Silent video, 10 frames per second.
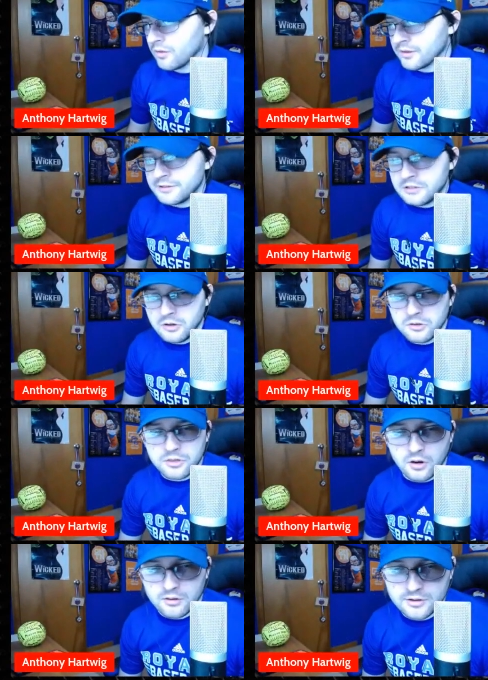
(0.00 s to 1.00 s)
this youth
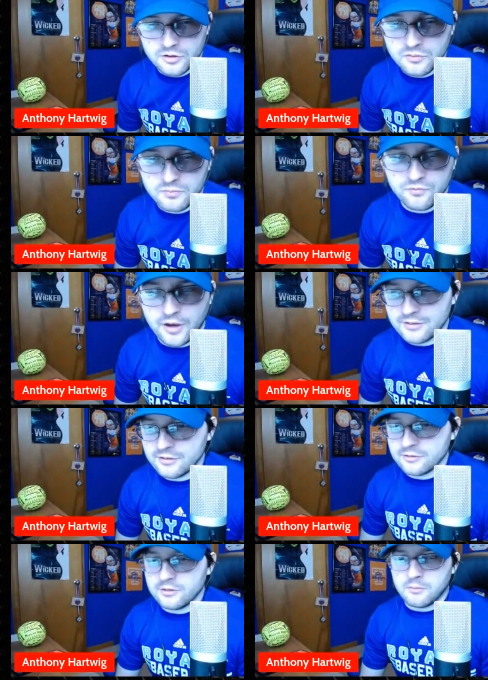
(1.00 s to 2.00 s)
and all these
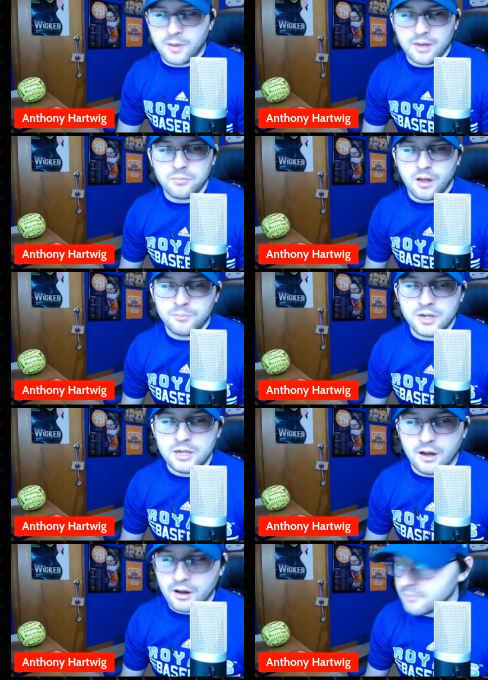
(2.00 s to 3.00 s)
faces that might not be
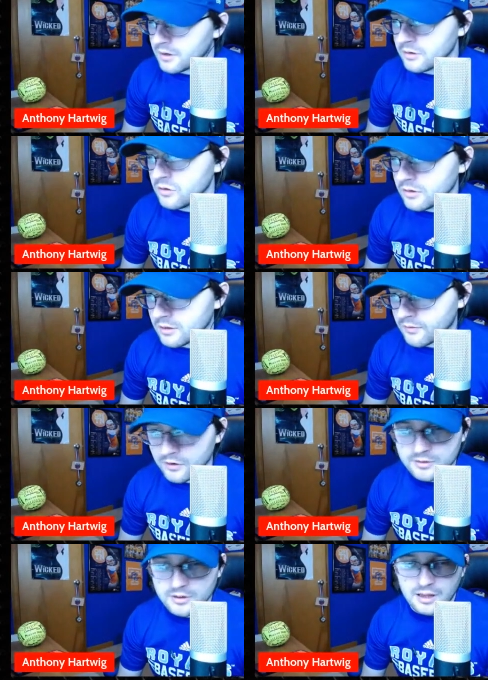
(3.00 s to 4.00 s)
young but are new to the
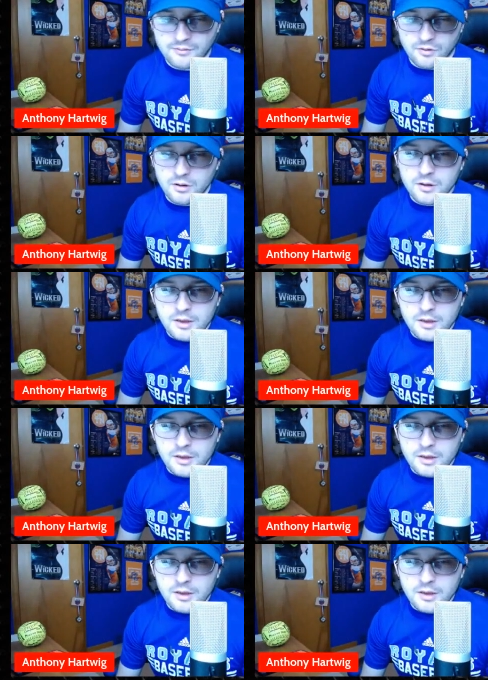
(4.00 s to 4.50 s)
varsity level,